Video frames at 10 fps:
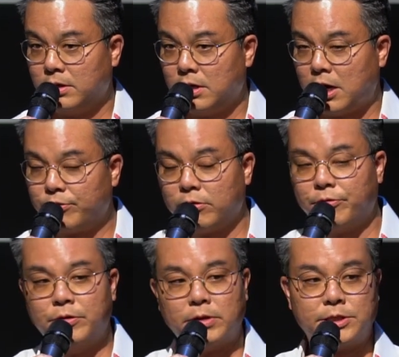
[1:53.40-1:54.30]
After a
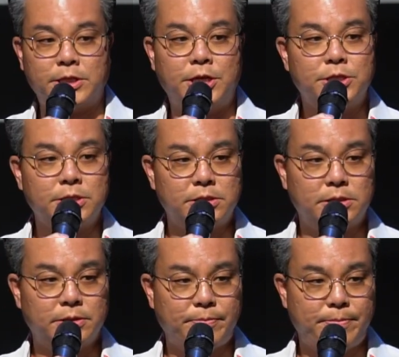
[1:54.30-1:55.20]
few
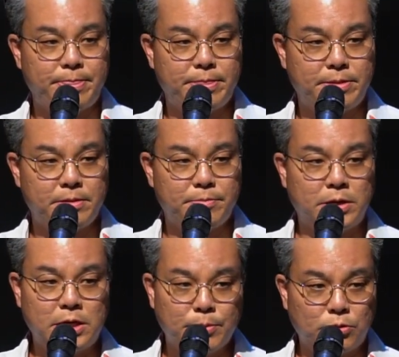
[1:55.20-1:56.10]
exchanges,
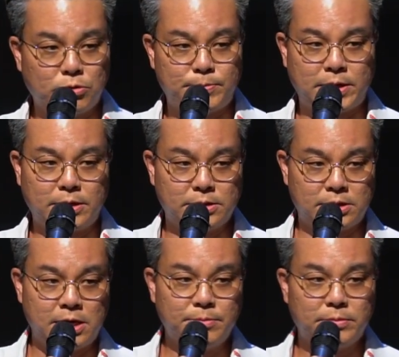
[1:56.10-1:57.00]
my neighbor goes back
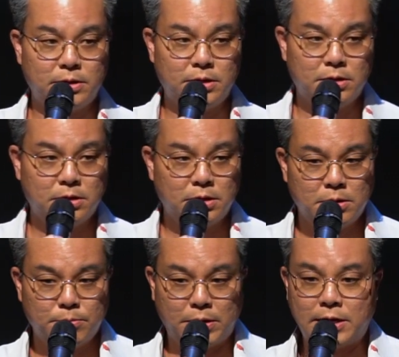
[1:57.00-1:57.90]
inside.
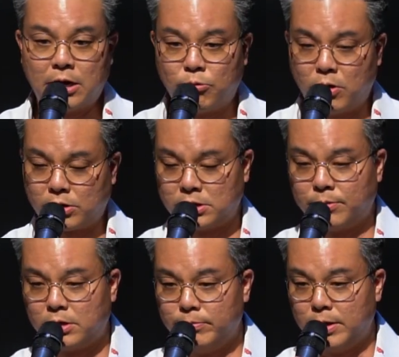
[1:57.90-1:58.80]
My dad walks
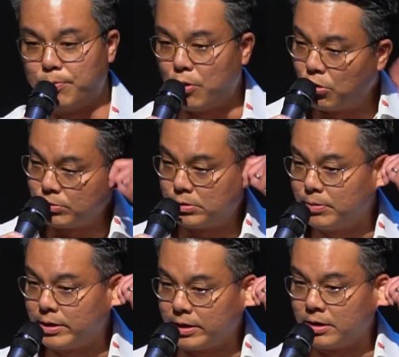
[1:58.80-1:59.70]
up to me and pulls me
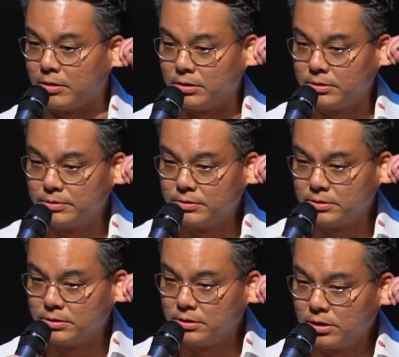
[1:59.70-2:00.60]
by the ear
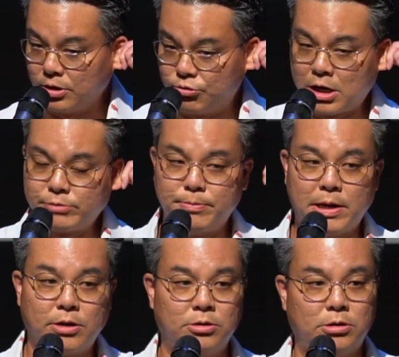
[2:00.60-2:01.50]
and drags me
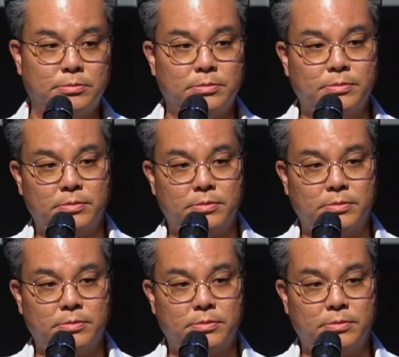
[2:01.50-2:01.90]
back home.